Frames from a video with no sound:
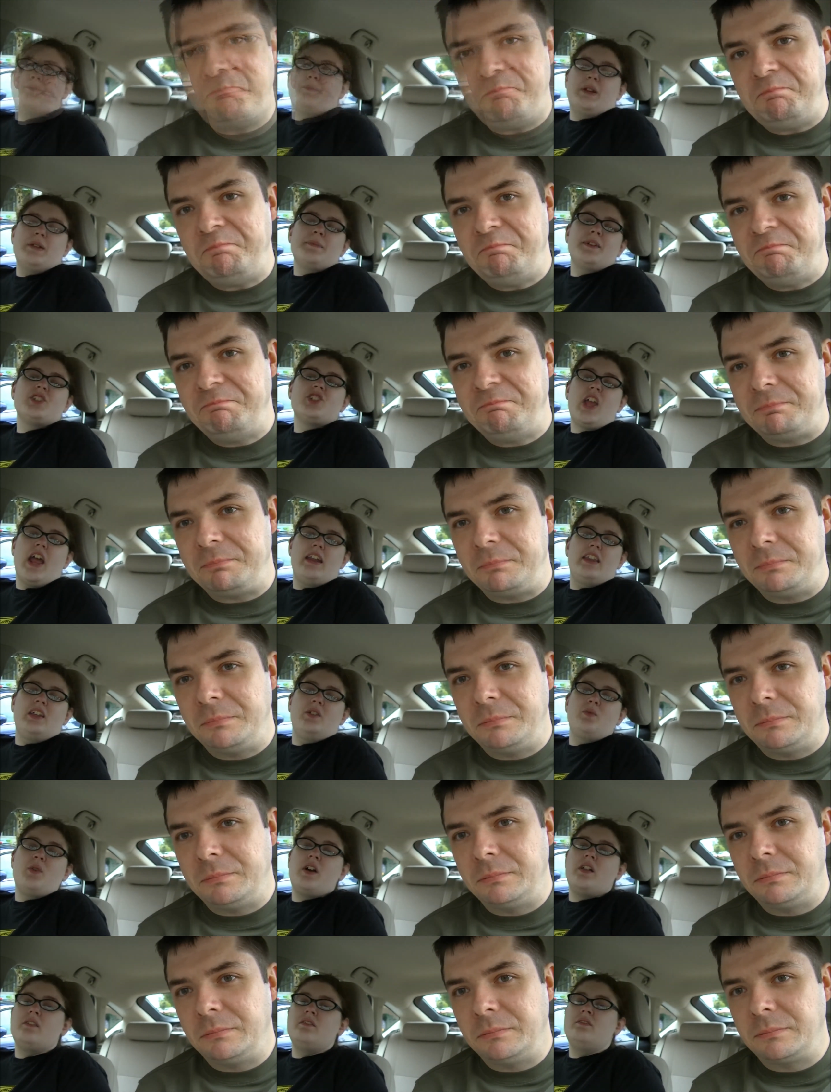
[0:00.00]
Speaker 1: Pretty much
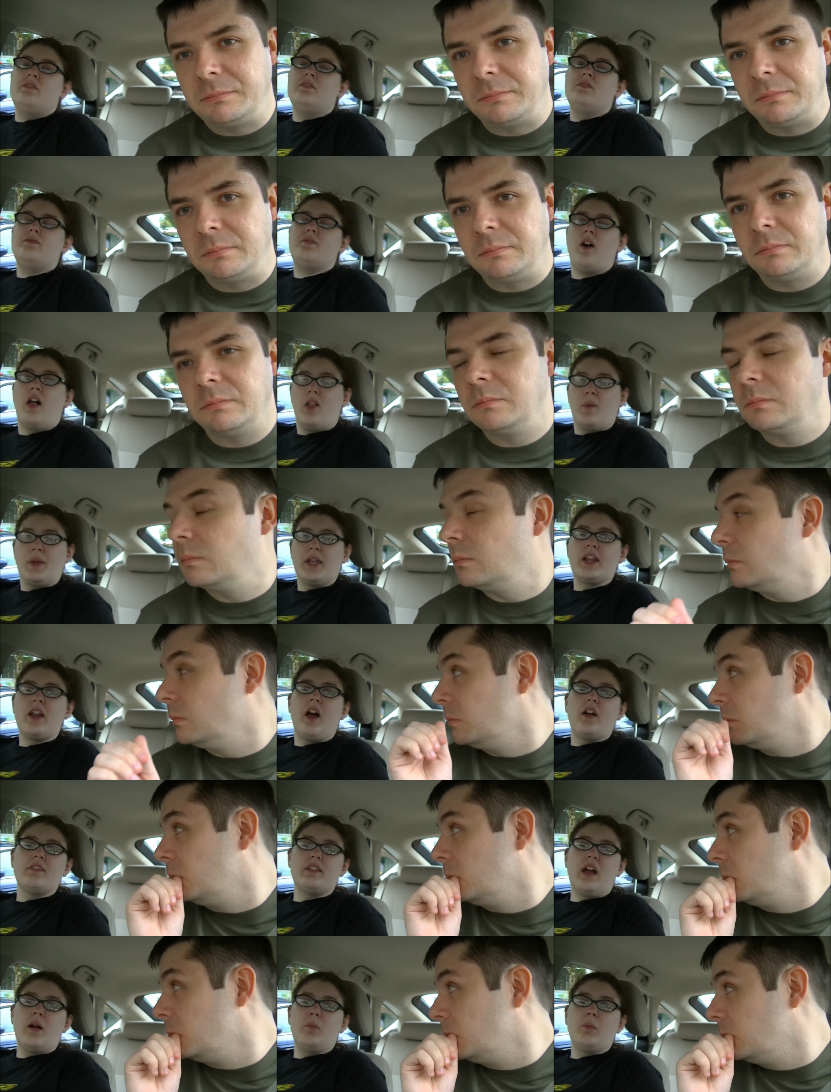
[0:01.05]
anyone following it on
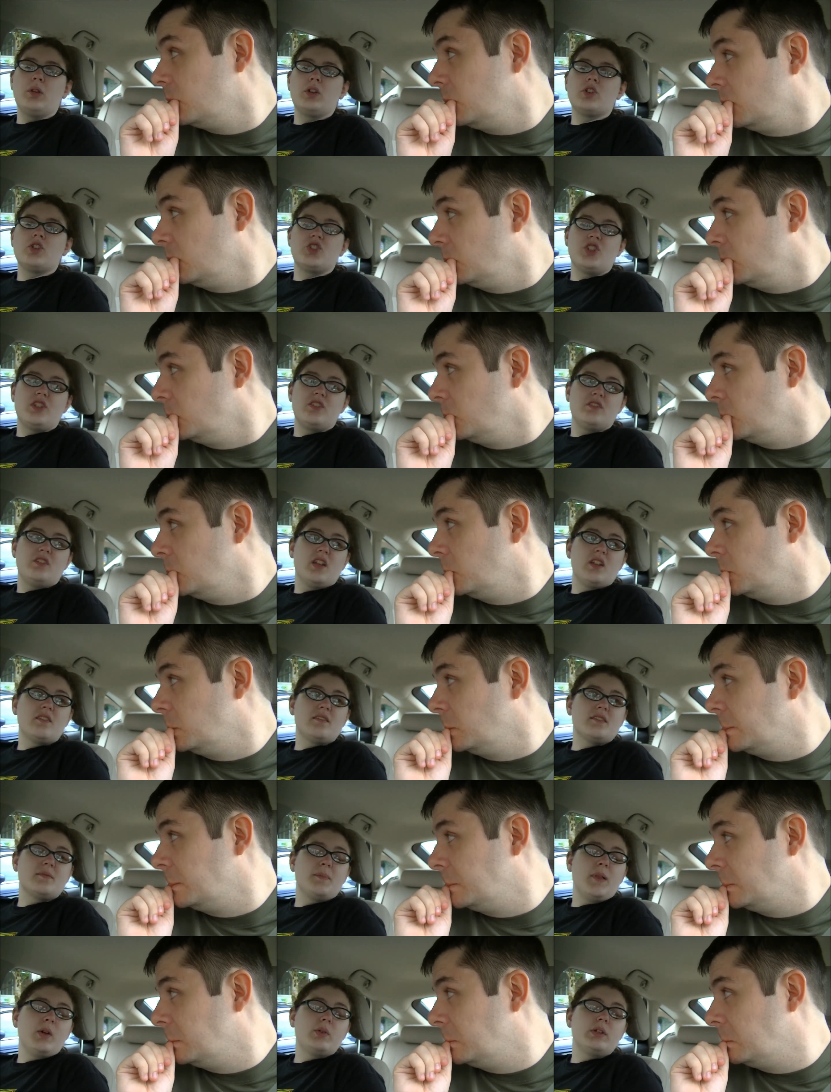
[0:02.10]
Tumblr just
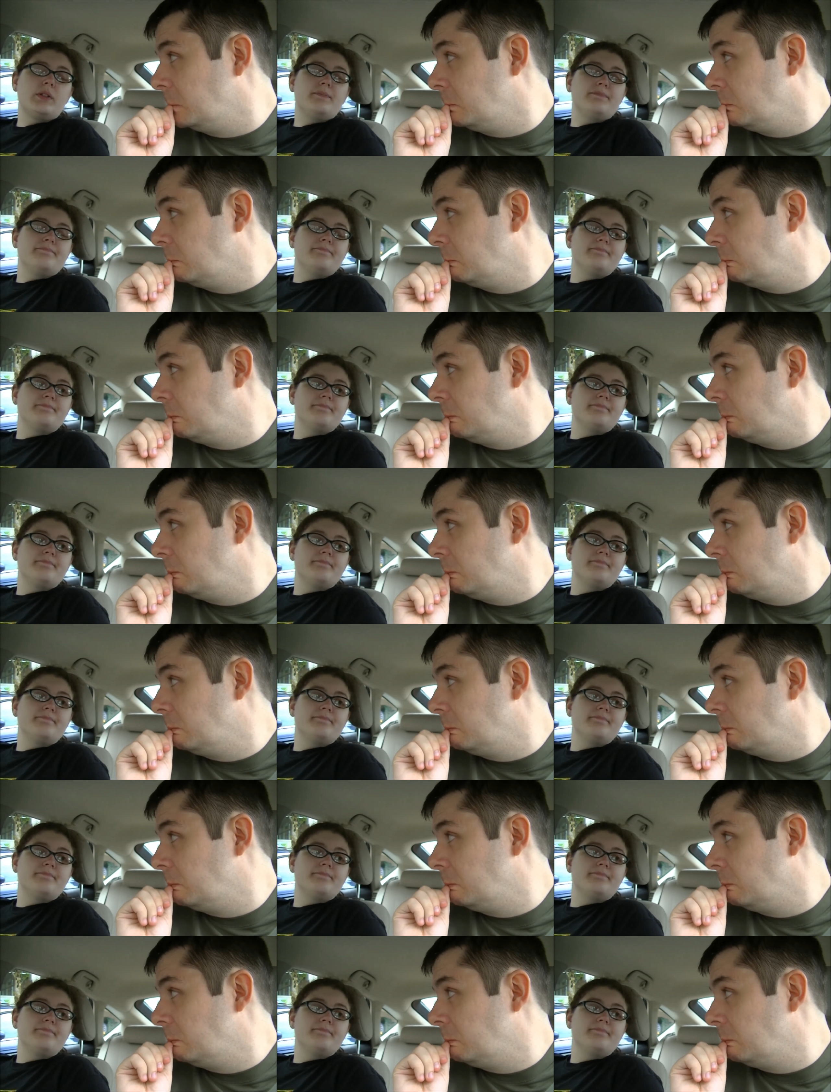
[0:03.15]
exploded.